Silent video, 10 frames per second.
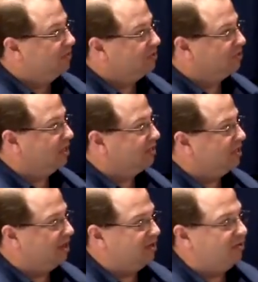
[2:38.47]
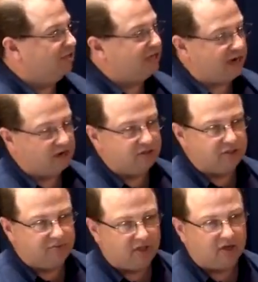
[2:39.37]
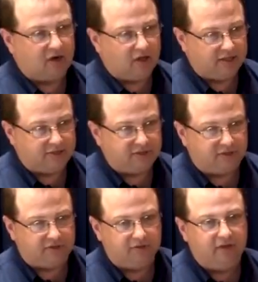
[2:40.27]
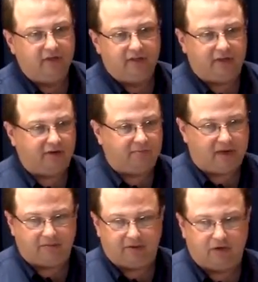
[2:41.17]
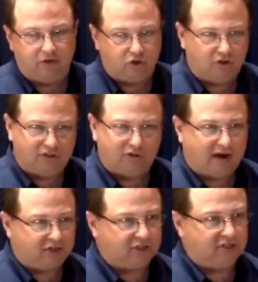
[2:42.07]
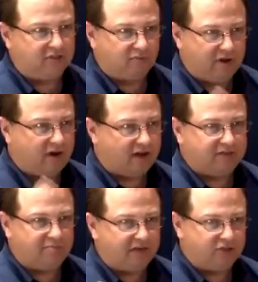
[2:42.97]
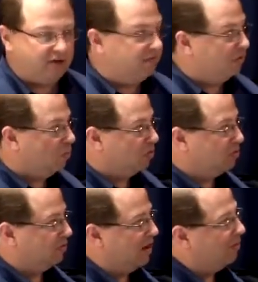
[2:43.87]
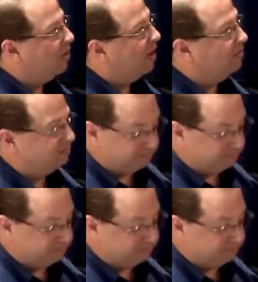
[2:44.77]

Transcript: So it's going to tell you what channels to plug it all into, then you'll be able to control the directions and whatnot to make sure everything works the right way.